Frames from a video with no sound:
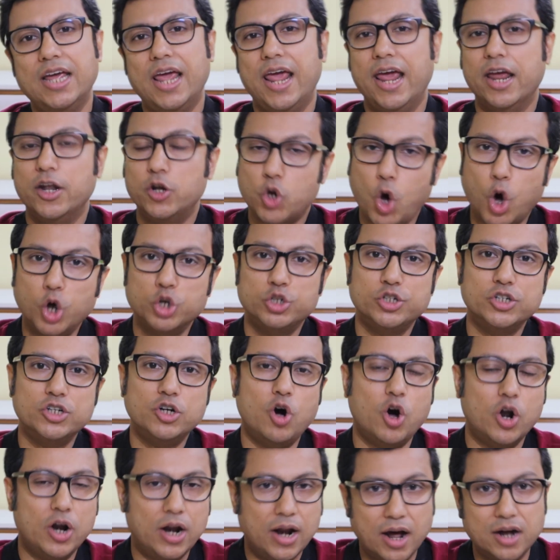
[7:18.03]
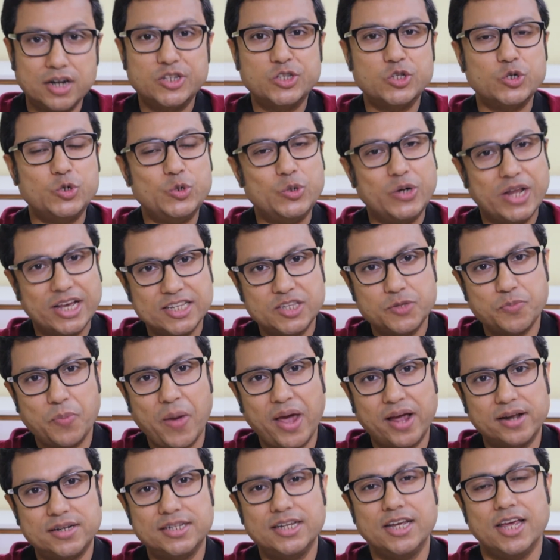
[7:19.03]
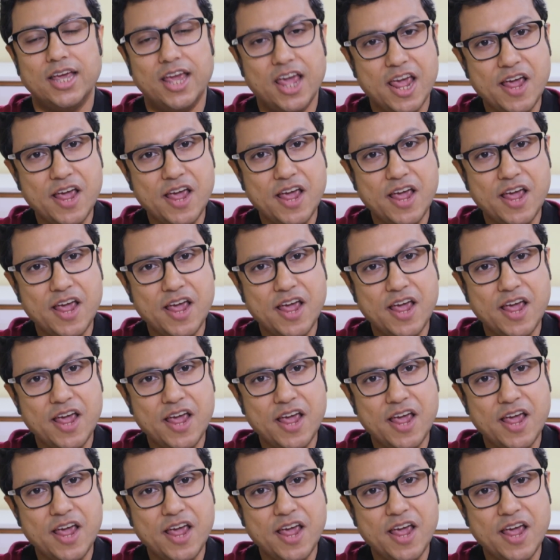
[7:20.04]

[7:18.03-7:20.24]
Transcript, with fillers: a doctor or nurse would expect